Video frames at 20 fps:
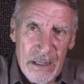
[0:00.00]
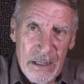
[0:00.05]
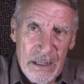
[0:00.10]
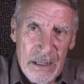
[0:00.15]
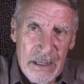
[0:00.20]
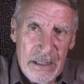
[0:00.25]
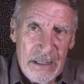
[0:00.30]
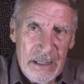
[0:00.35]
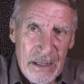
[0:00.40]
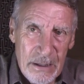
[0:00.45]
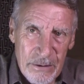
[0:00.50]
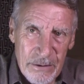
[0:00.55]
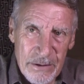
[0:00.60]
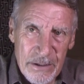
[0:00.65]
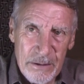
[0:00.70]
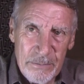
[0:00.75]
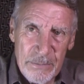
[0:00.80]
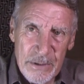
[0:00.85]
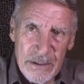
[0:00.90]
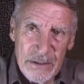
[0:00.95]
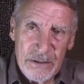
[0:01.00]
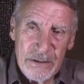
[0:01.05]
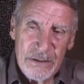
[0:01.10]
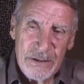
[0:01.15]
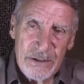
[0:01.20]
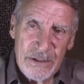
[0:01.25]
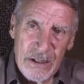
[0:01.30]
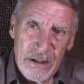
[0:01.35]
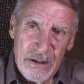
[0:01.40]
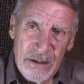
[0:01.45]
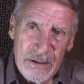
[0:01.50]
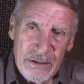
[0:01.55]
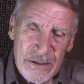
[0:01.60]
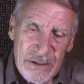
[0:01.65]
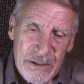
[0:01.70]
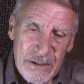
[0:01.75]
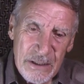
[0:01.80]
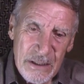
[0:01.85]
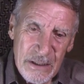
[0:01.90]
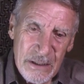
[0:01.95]
any argument
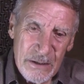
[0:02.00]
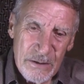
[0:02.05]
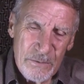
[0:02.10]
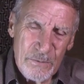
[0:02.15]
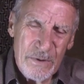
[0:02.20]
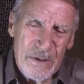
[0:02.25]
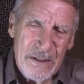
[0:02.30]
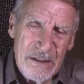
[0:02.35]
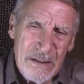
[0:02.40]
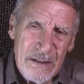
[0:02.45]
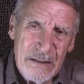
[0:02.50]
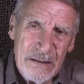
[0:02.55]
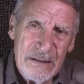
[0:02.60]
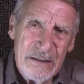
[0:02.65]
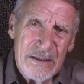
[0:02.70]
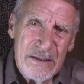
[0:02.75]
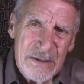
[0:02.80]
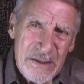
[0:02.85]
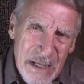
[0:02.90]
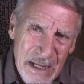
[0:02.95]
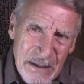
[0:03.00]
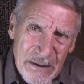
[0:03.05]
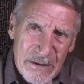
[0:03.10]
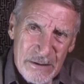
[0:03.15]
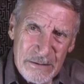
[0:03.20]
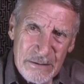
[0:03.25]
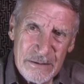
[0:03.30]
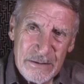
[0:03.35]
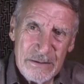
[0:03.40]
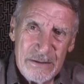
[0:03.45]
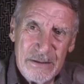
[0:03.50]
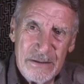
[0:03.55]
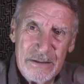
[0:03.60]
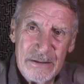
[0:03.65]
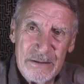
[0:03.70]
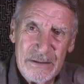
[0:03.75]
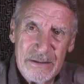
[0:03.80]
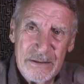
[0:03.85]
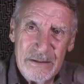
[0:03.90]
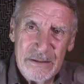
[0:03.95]
starts with the second
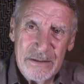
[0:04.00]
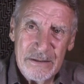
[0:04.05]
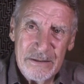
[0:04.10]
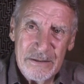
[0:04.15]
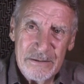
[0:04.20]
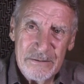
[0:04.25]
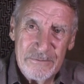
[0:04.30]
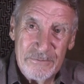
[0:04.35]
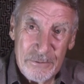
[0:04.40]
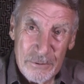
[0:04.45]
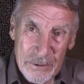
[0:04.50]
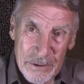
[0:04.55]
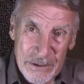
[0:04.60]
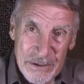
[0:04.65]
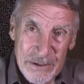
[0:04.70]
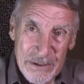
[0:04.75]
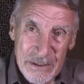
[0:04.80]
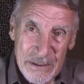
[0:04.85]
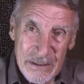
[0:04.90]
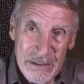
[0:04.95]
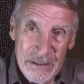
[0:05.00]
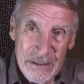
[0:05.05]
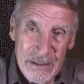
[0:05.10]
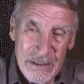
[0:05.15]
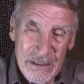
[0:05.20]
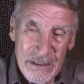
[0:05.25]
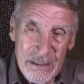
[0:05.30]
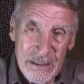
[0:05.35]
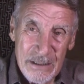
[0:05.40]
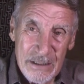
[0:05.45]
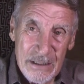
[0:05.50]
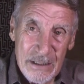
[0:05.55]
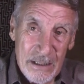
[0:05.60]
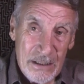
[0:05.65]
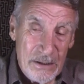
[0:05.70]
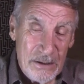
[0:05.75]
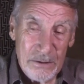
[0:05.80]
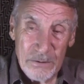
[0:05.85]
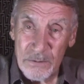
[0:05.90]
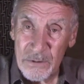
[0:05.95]
voice.
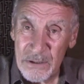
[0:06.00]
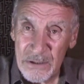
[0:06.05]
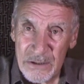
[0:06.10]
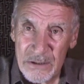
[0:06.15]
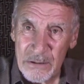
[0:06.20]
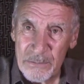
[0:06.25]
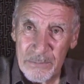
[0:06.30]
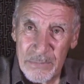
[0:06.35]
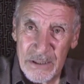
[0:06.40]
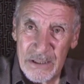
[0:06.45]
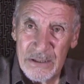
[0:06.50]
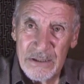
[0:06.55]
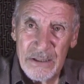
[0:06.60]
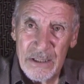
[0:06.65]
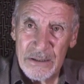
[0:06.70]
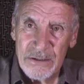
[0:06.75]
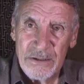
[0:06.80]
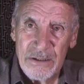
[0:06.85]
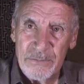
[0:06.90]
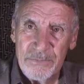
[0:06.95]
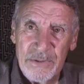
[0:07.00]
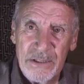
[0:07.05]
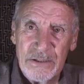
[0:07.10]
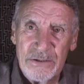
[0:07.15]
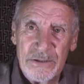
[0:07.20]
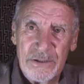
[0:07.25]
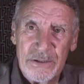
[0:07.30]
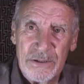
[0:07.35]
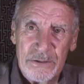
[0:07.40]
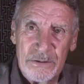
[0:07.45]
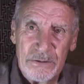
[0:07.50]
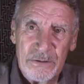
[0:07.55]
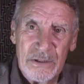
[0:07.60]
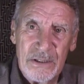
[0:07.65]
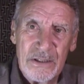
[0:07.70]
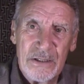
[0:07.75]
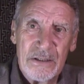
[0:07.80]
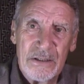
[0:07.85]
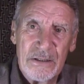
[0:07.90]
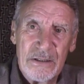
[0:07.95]
In other words, somebody says something to you,
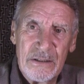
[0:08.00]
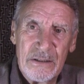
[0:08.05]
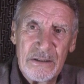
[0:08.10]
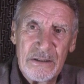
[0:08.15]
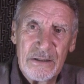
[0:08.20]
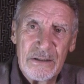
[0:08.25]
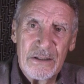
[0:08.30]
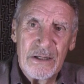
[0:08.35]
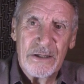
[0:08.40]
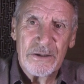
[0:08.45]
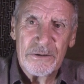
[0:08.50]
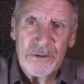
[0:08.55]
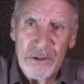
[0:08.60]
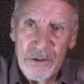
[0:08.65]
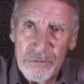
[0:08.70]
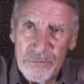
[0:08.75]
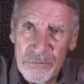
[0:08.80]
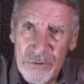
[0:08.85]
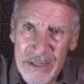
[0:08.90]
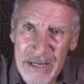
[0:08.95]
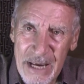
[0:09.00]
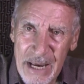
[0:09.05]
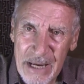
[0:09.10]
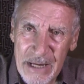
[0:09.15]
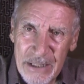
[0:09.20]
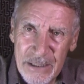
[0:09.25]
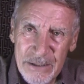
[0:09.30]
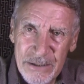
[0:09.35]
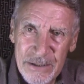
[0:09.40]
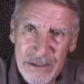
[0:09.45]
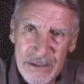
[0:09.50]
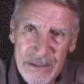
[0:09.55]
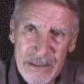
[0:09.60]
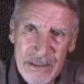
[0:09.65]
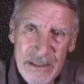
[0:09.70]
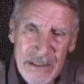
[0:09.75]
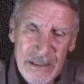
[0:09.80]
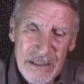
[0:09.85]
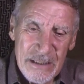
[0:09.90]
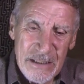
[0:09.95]
and you react,
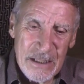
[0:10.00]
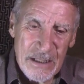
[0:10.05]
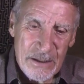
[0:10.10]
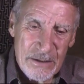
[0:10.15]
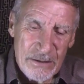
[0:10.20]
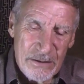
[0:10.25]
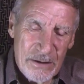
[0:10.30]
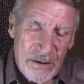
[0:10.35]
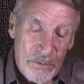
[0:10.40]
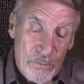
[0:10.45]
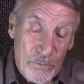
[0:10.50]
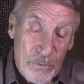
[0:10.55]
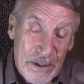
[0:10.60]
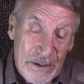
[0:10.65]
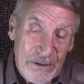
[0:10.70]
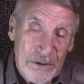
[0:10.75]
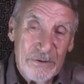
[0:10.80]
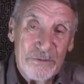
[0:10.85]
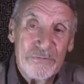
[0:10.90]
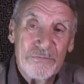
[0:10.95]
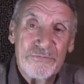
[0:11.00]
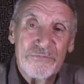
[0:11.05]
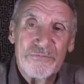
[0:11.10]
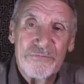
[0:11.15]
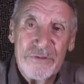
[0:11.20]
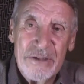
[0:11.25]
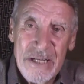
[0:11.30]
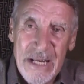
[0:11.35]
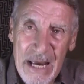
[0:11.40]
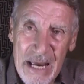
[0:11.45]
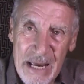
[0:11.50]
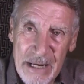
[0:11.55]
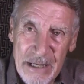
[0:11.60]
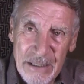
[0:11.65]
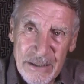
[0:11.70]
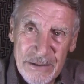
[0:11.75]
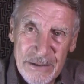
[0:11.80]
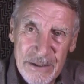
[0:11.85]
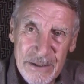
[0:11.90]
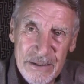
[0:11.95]
and when you
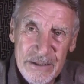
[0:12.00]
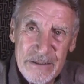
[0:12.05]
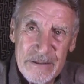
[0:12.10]
react,